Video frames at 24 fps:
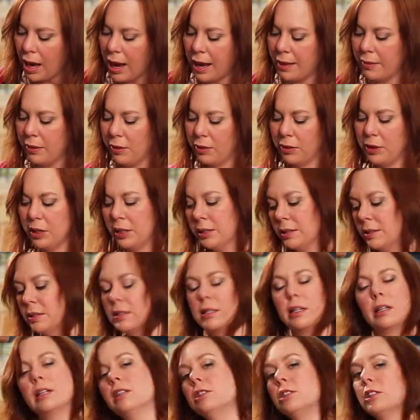And this
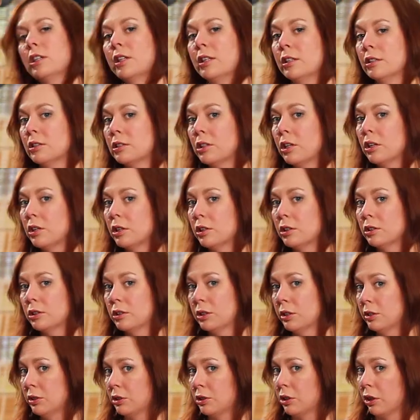dish is
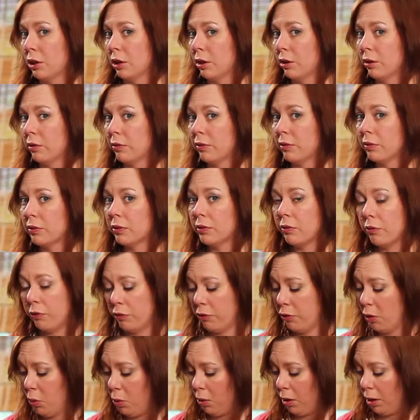to serve
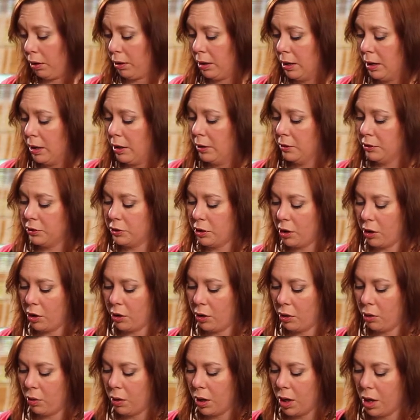4.
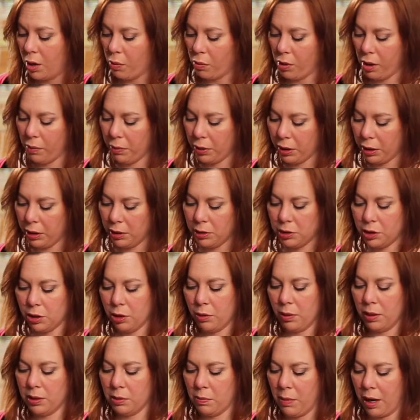So what we're going to
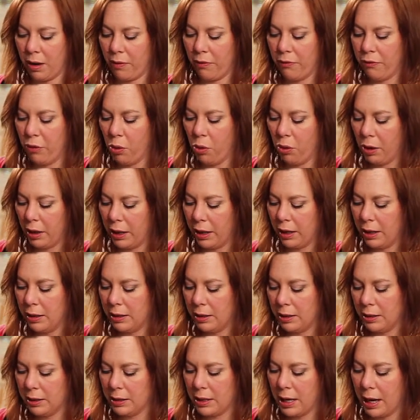do is make 4
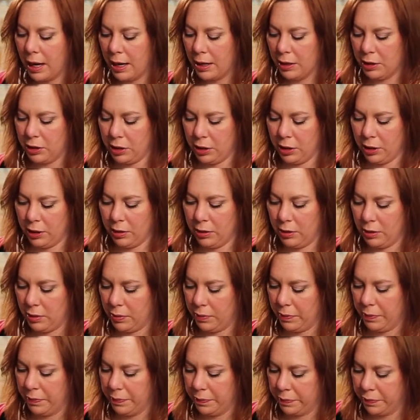
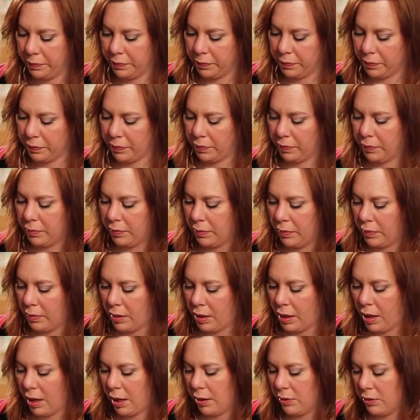indentations.
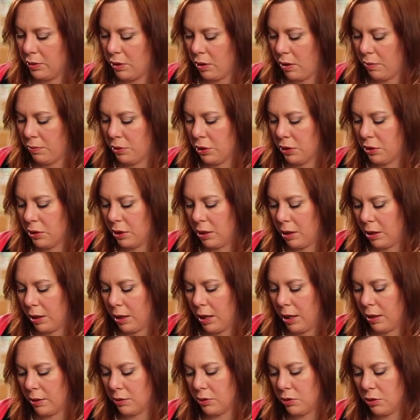And so I'm just going
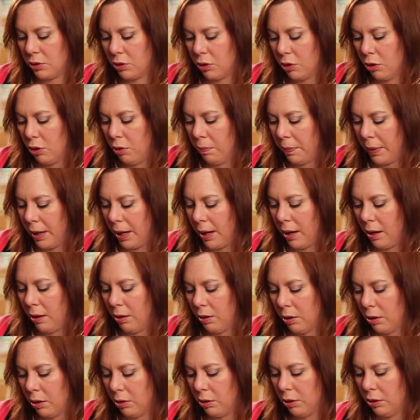to kind of scoop
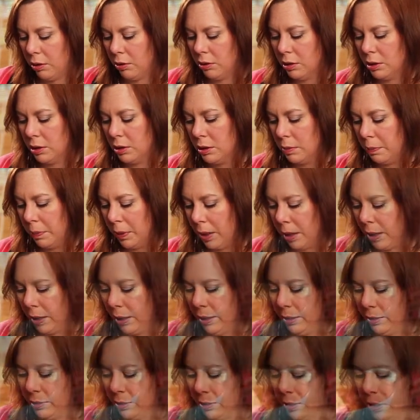out a little
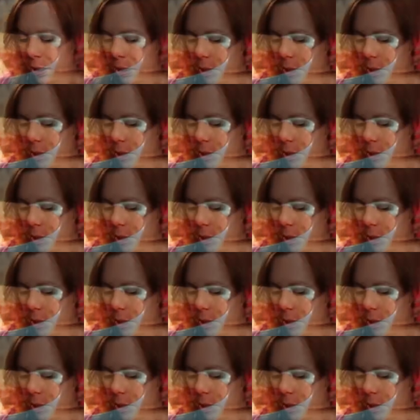spot.